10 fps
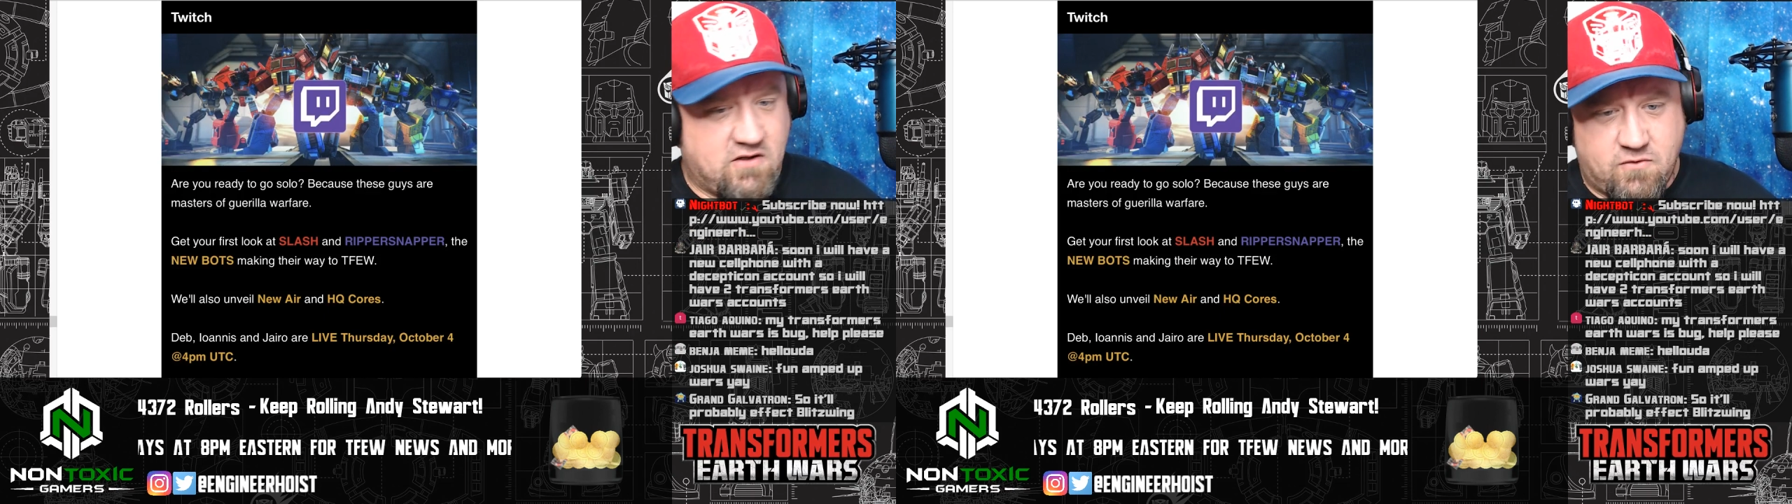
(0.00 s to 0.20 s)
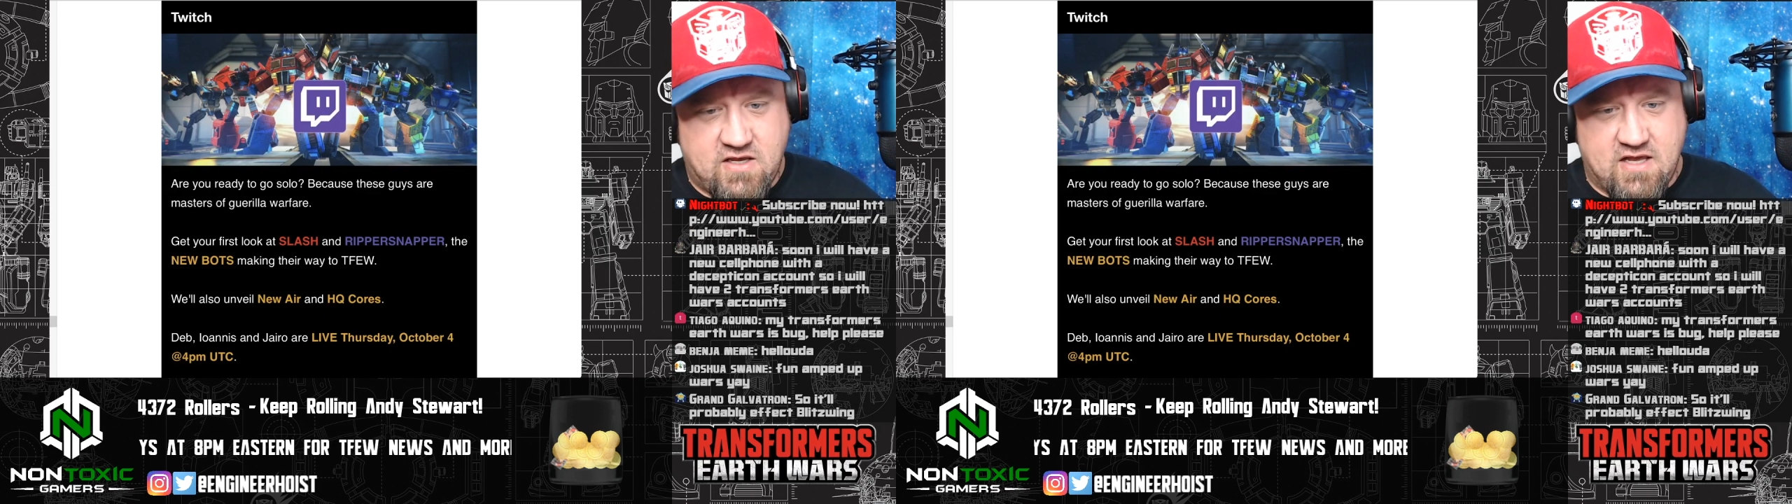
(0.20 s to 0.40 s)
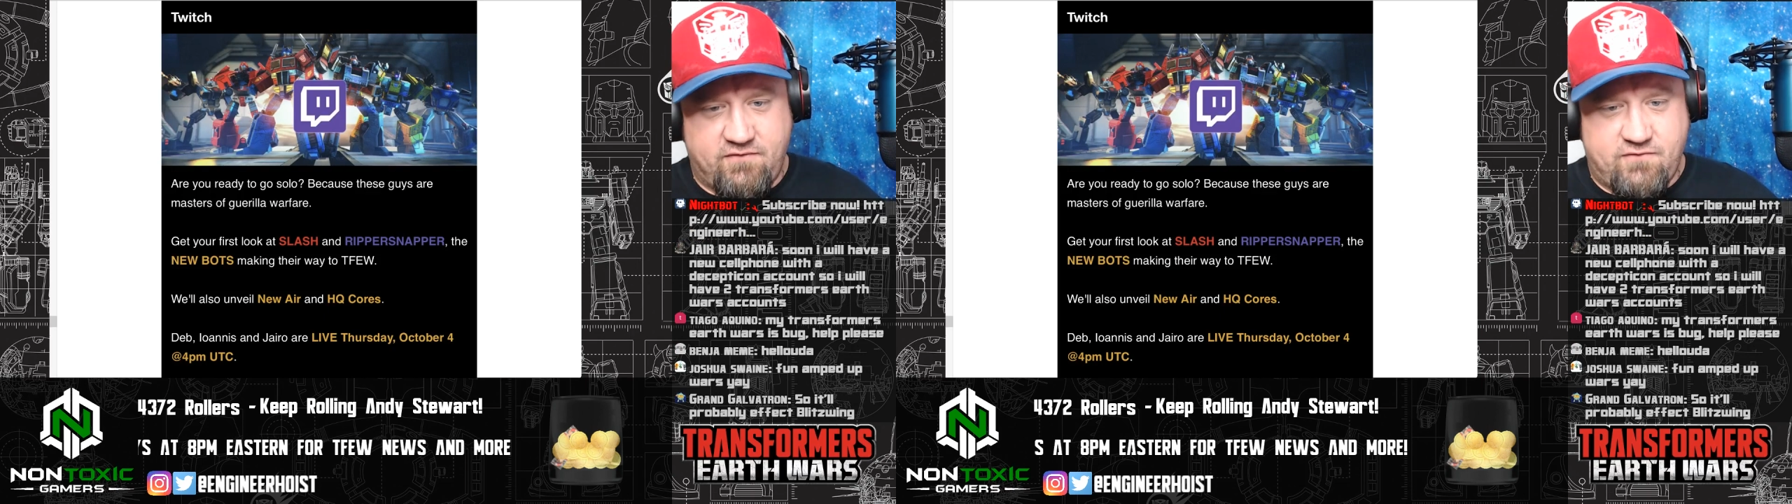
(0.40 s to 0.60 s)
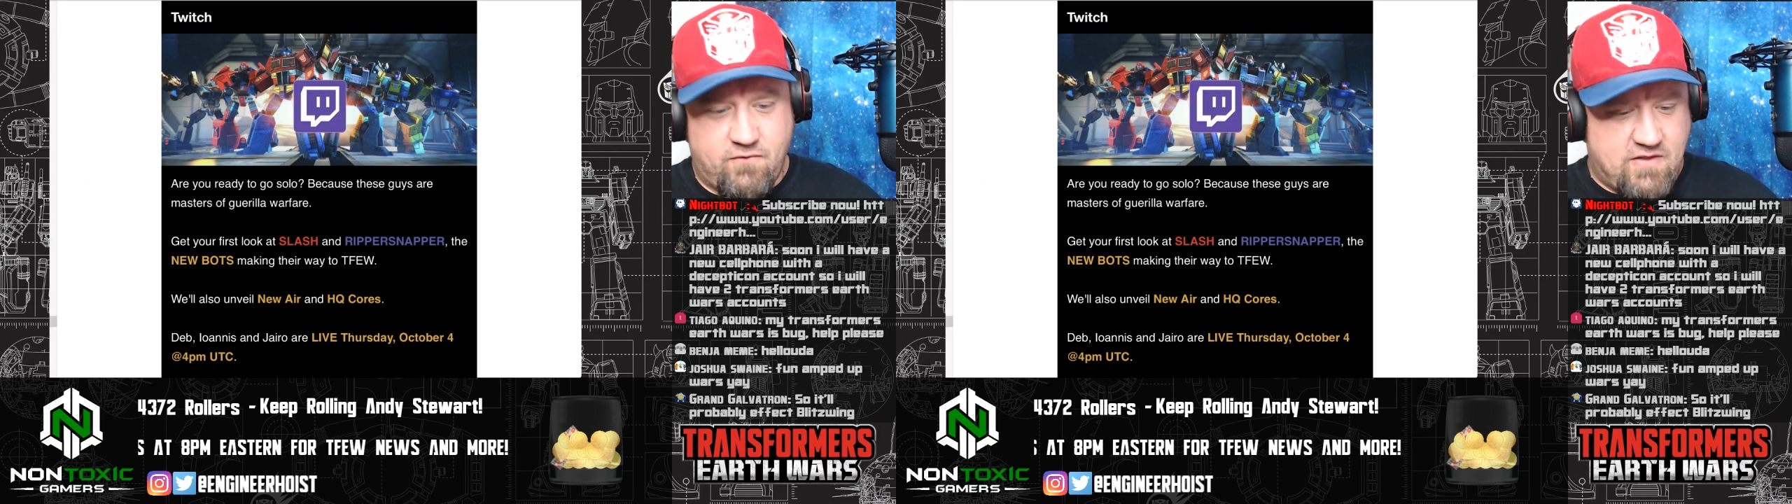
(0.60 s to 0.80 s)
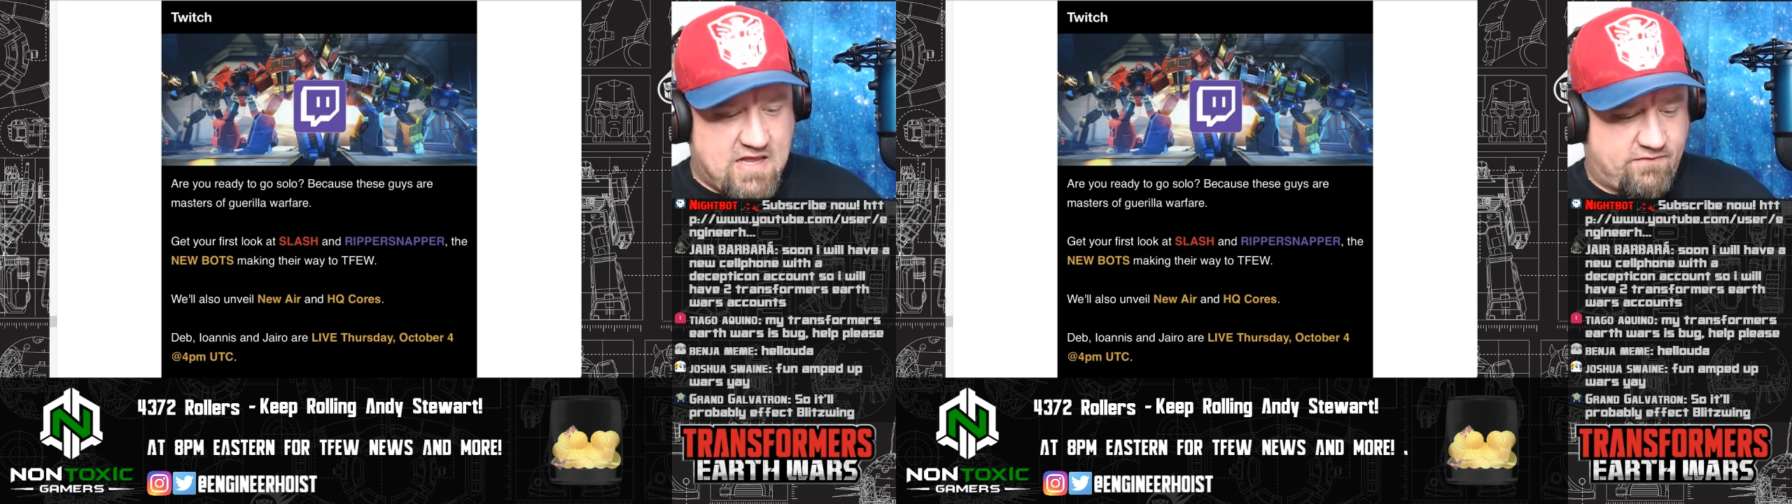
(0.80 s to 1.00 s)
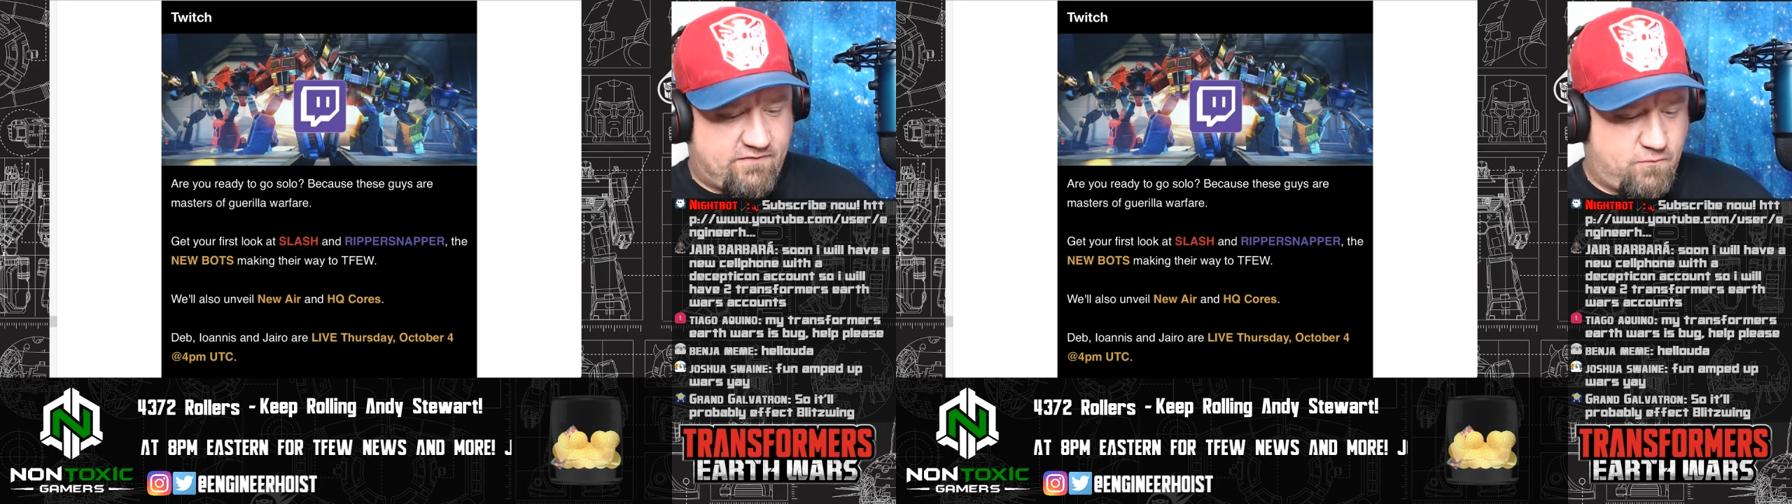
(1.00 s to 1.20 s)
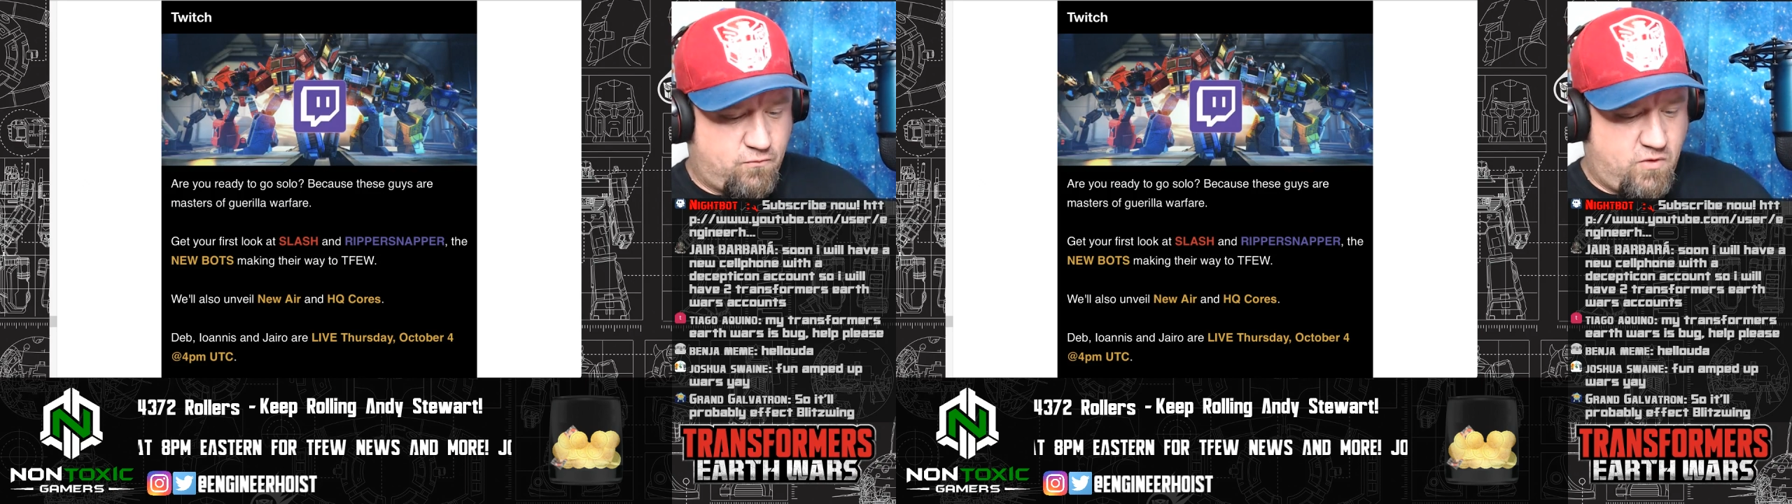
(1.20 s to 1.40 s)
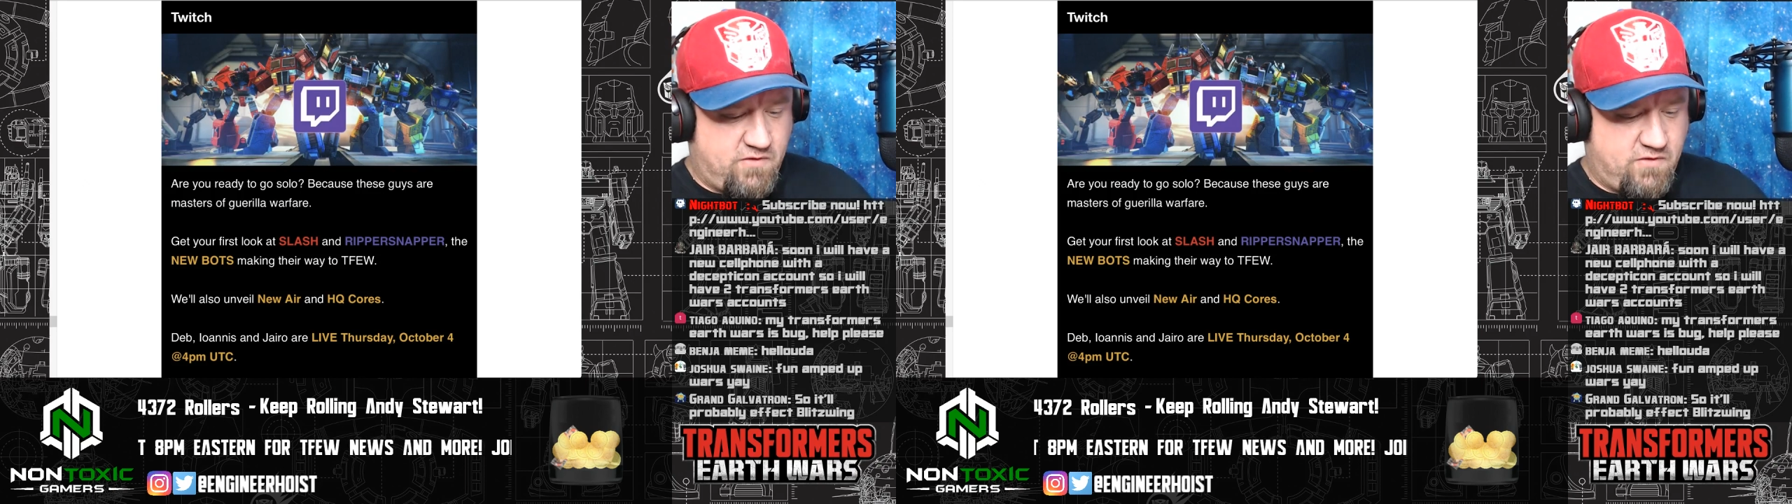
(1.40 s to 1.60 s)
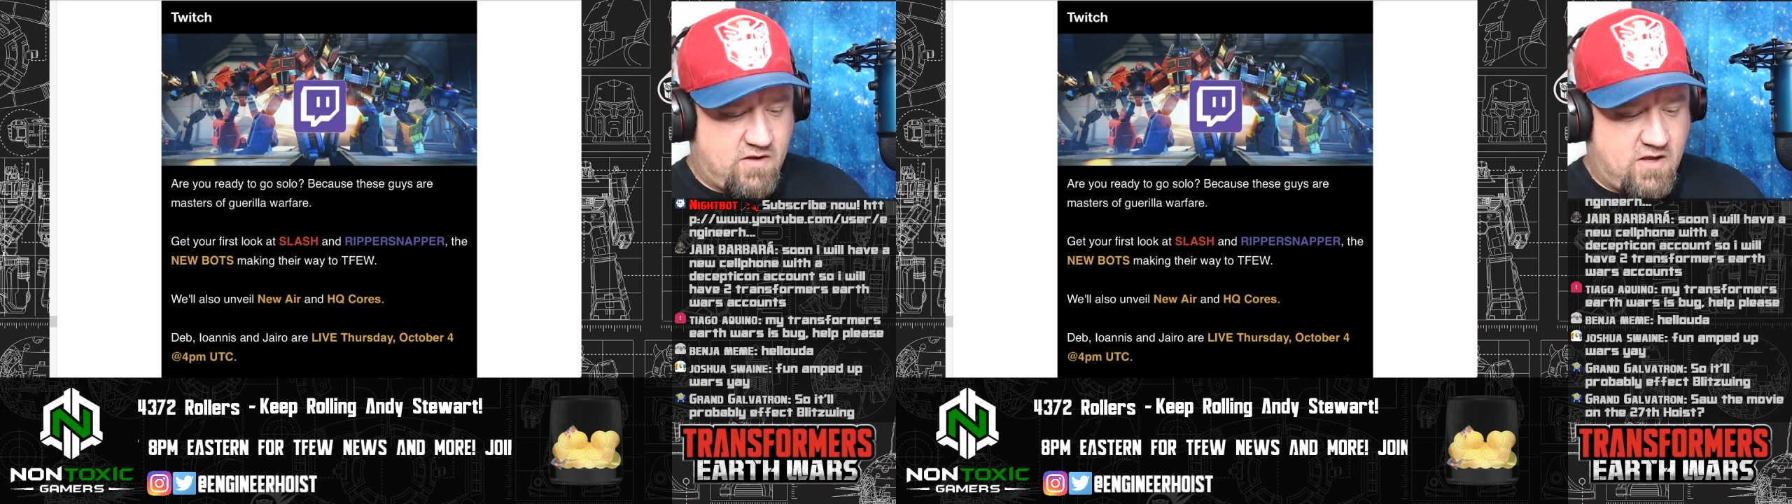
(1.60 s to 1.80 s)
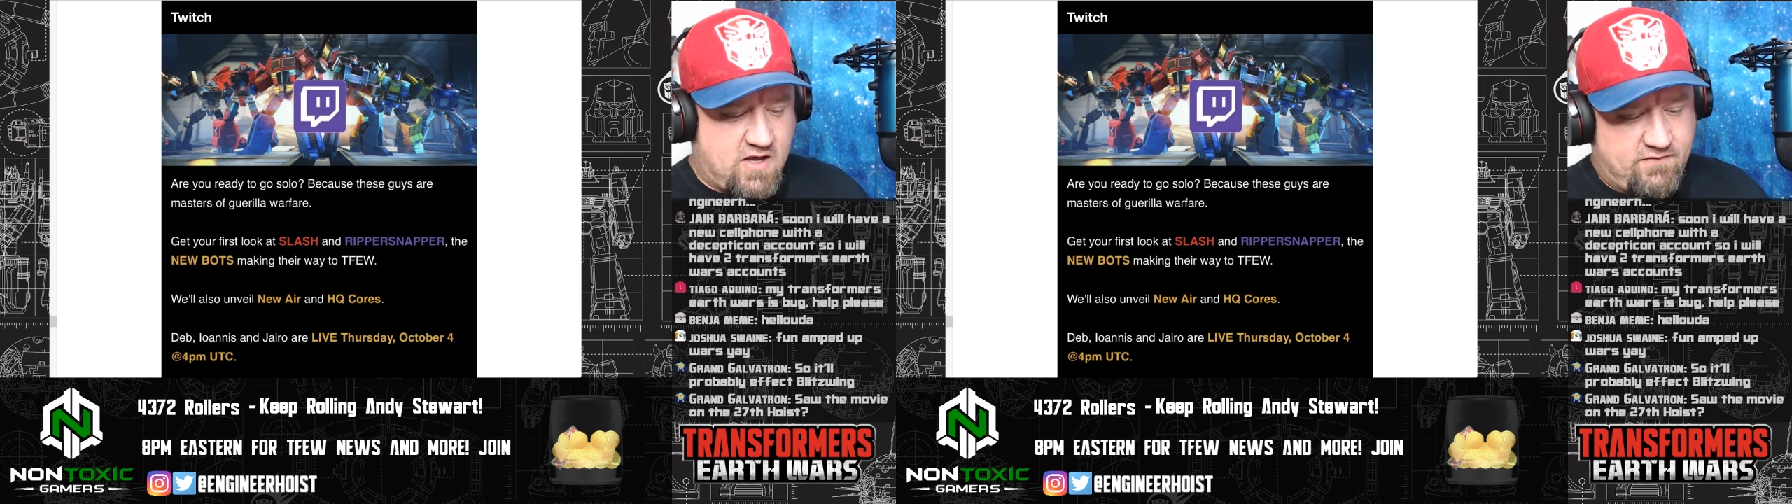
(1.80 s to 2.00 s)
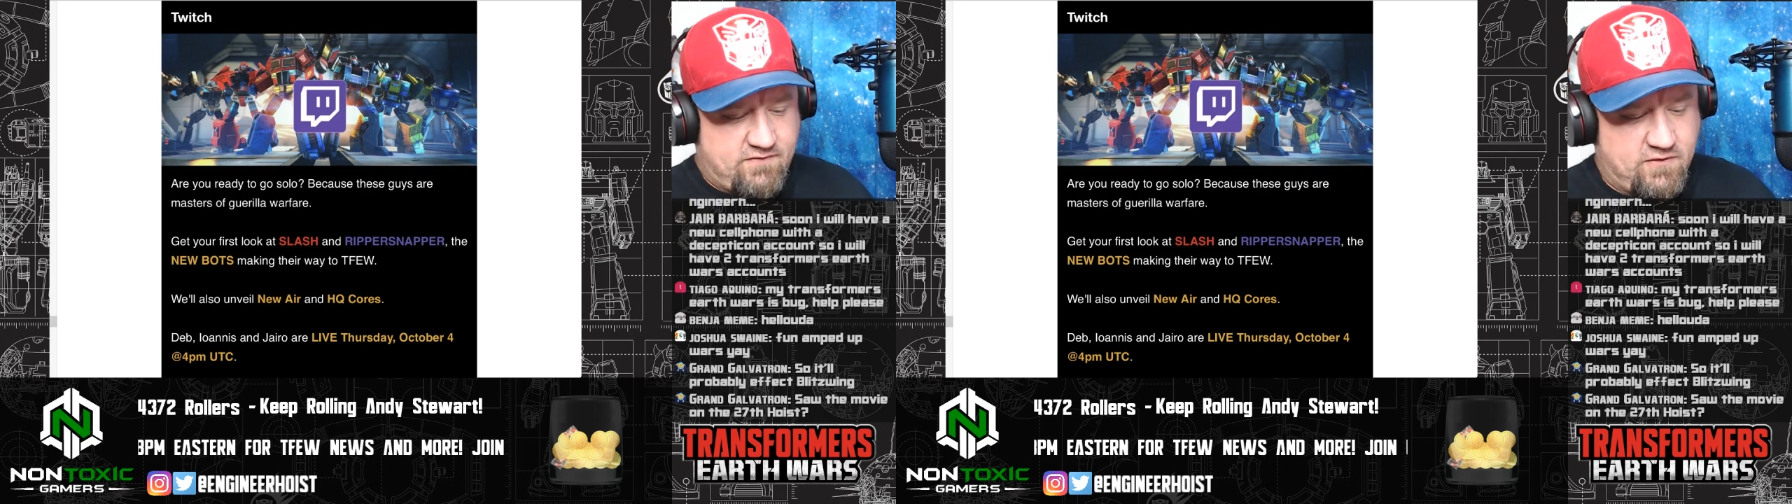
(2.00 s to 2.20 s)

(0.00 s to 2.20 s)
Okay, so that's what we've got.